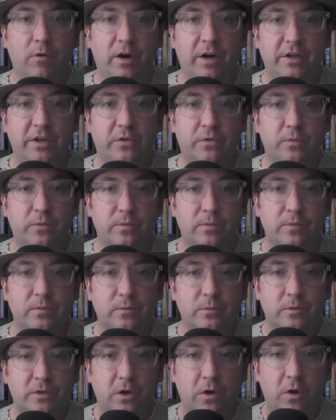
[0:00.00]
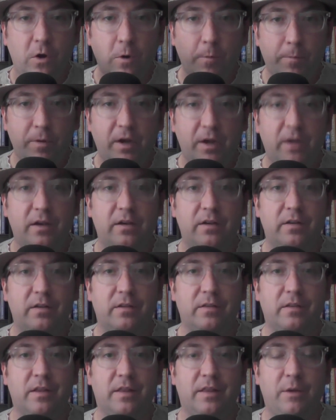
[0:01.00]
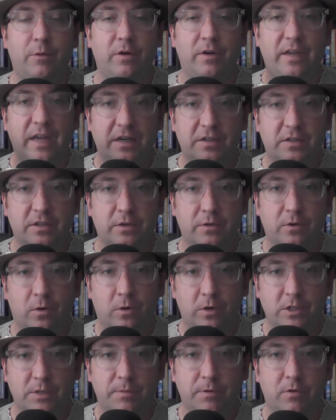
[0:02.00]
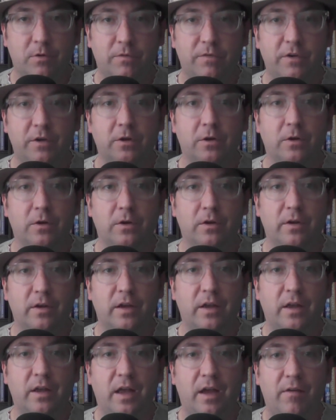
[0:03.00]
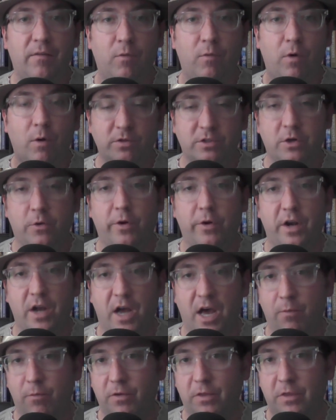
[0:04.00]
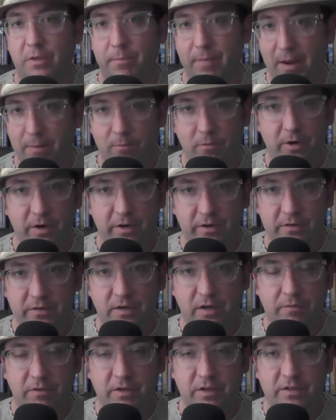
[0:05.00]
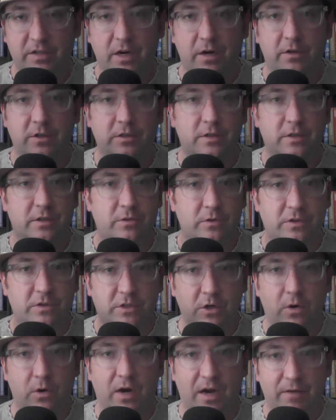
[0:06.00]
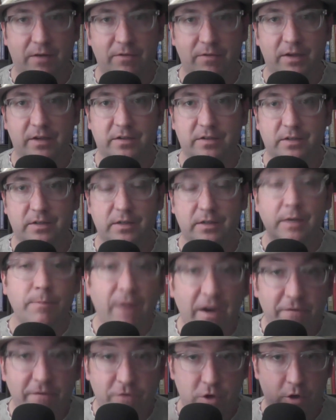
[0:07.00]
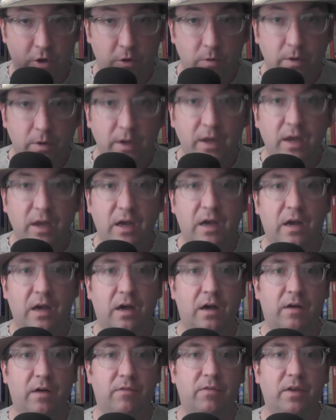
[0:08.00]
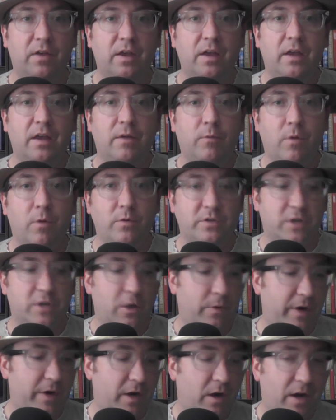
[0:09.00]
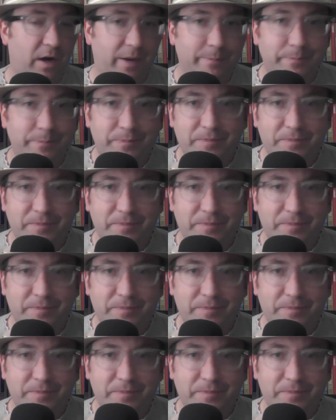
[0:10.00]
I just was hoping that they would get to the ultimate reveal of what was going on with the memories of these characters, because it was so obvious, in my view, of what was going on.